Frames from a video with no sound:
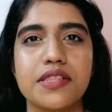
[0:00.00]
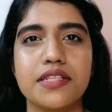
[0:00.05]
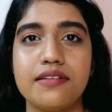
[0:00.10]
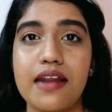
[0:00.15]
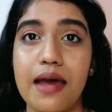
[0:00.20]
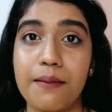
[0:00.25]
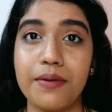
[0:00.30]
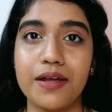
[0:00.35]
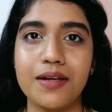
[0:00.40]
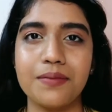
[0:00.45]

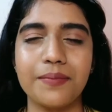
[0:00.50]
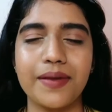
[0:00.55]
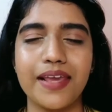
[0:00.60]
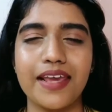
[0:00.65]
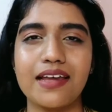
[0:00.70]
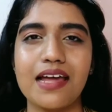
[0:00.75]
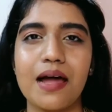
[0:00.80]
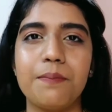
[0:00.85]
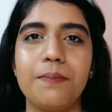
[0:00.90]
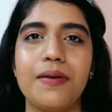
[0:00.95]
stubborn
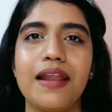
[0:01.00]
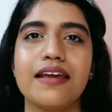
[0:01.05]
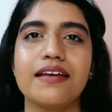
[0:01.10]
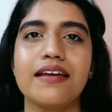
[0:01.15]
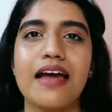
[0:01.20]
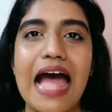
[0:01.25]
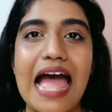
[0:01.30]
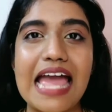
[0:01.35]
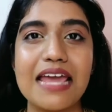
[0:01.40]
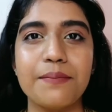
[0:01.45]
makeup
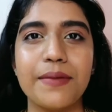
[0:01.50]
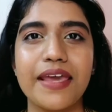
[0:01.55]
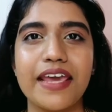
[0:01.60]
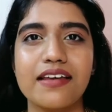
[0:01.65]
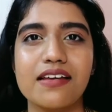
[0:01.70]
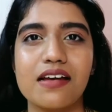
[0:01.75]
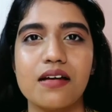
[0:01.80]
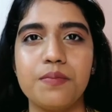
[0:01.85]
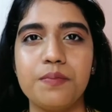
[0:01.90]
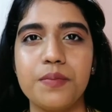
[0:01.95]
like eye
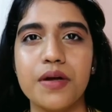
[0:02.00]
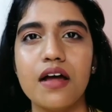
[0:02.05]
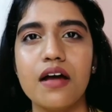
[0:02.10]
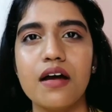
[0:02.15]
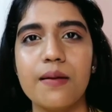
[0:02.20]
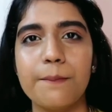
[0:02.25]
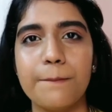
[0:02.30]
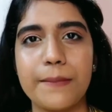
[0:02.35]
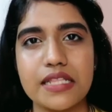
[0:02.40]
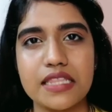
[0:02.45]
makeup,
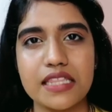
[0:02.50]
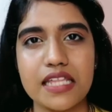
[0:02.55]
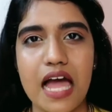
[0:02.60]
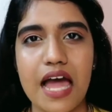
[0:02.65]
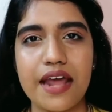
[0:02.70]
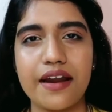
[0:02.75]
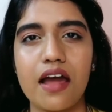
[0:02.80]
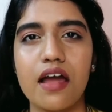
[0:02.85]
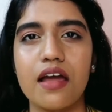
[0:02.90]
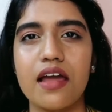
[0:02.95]

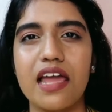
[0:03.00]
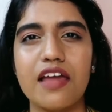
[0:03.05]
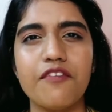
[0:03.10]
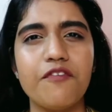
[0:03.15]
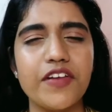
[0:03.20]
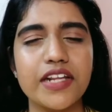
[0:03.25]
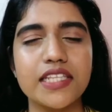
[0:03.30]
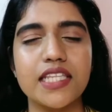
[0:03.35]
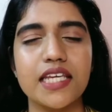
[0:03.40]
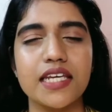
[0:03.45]
mascara,
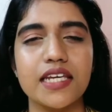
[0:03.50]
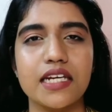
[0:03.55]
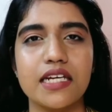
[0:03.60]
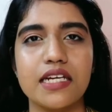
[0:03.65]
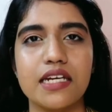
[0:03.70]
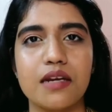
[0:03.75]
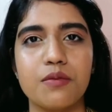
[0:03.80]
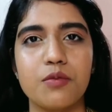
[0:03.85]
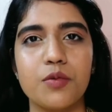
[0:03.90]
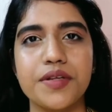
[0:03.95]
everything.
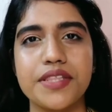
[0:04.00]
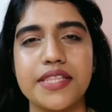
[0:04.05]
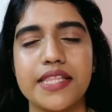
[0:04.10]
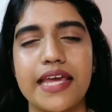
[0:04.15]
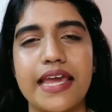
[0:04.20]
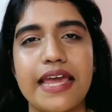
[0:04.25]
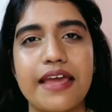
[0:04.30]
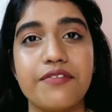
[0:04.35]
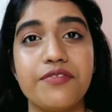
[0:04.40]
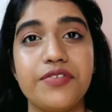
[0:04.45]
It removes
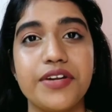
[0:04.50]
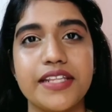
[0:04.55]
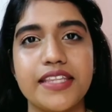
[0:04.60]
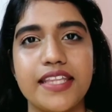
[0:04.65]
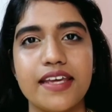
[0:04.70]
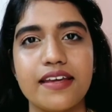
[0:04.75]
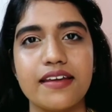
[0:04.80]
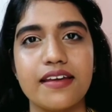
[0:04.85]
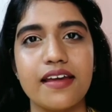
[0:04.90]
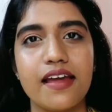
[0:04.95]

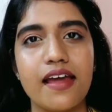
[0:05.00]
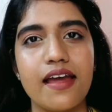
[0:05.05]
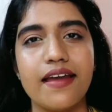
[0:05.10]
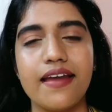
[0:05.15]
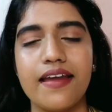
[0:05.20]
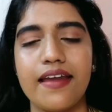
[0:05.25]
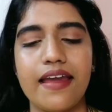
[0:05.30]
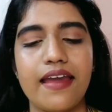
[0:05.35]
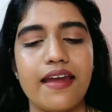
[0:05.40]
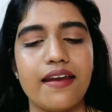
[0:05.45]
everything.
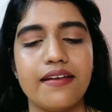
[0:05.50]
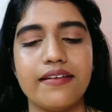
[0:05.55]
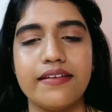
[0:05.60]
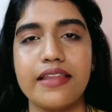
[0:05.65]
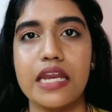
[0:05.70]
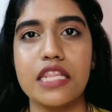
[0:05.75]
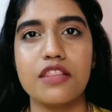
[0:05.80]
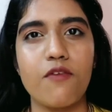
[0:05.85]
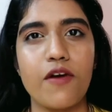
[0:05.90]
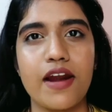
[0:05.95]
And
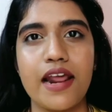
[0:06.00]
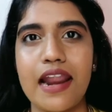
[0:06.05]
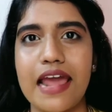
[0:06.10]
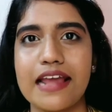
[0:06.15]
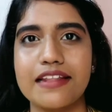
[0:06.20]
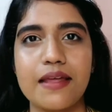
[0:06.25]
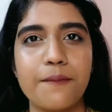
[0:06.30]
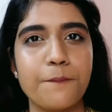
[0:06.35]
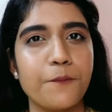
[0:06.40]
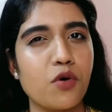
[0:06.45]
that's what I
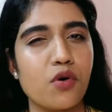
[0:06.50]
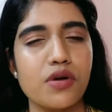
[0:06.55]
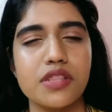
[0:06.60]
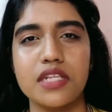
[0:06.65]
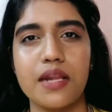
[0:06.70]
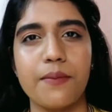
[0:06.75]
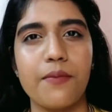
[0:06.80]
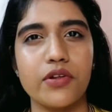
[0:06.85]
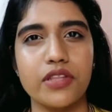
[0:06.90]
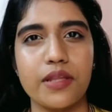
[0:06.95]
like the
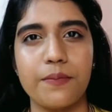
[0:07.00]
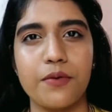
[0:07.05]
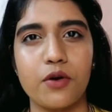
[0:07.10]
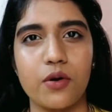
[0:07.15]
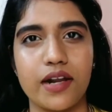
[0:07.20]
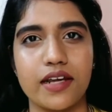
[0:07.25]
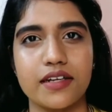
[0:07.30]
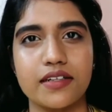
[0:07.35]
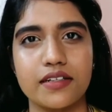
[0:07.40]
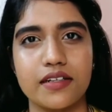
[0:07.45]
most about the
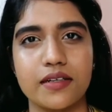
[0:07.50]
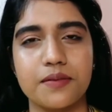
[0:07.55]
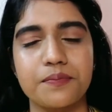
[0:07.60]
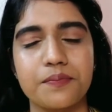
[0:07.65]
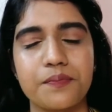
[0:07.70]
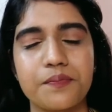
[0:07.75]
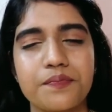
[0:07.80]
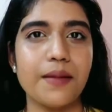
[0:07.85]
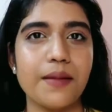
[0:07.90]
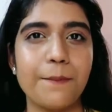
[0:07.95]
product.
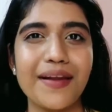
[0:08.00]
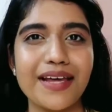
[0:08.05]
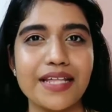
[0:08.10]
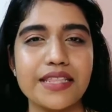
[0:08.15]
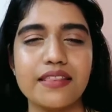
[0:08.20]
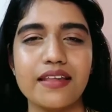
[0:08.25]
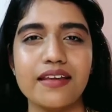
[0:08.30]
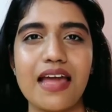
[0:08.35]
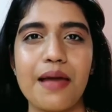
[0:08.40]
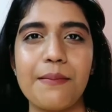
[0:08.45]
And the
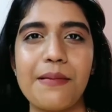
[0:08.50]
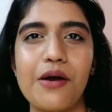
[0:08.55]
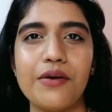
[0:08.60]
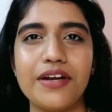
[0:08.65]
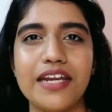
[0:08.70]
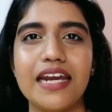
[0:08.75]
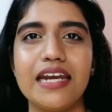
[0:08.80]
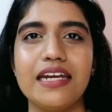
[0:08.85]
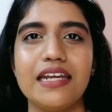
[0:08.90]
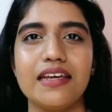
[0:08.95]
best thing
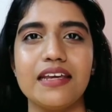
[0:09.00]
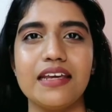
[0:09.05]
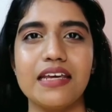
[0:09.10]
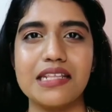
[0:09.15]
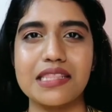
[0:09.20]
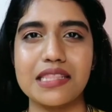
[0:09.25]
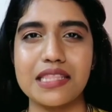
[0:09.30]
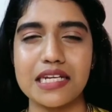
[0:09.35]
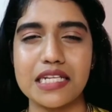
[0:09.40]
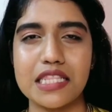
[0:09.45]
about it
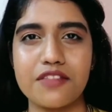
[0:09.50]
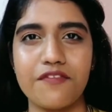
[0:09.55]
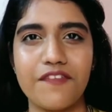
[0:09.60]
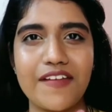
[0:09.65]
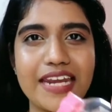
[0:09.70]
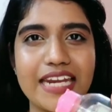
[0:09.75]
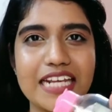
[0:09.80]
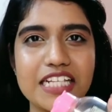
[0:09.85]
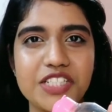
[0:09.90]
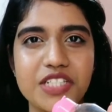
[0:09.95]
is it's
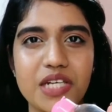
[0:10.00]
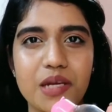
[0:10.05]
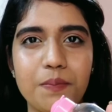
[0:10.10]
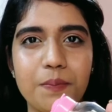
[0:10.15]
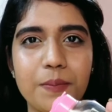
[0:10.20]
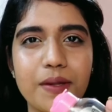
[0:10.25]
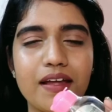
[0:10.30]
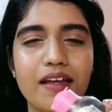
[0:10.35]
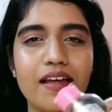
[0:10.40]
very cheap.